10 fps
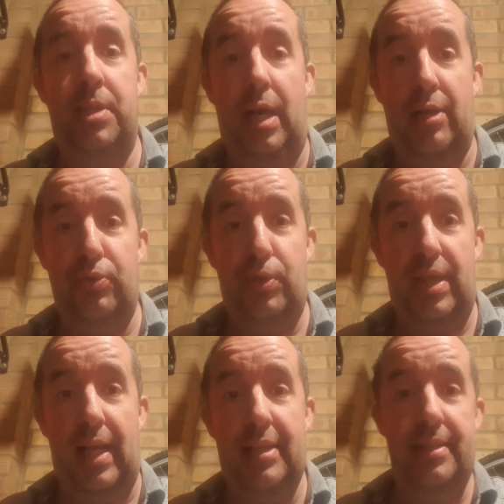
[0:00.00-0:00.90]
100
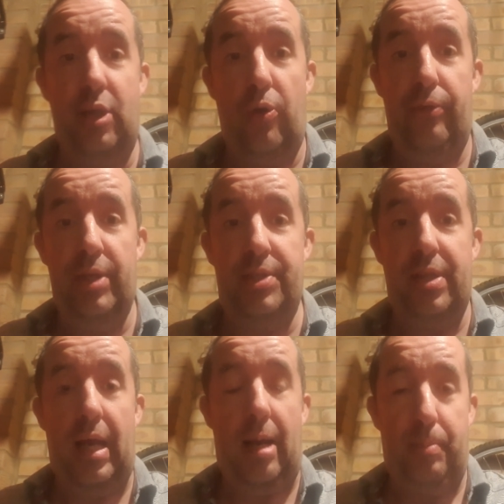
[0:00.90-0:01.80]
days in office.
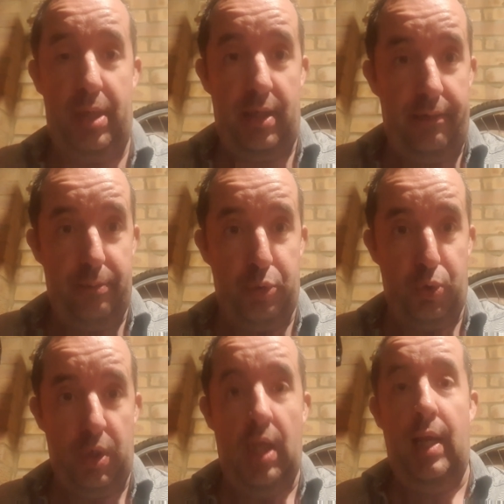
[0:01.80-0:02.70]
Unbelievable.